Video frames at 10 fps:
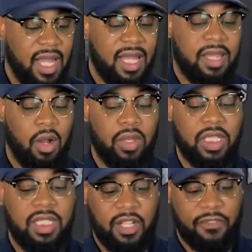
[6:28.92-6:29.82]
The
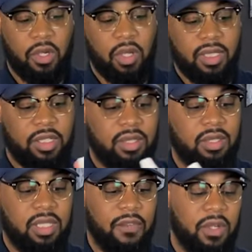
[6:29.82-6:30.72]
only difficult, the
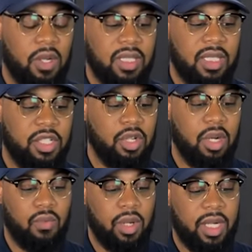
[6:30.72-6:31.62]
difficulty that you're
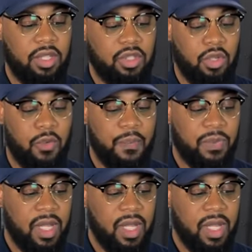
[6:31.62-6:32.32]
gonna run into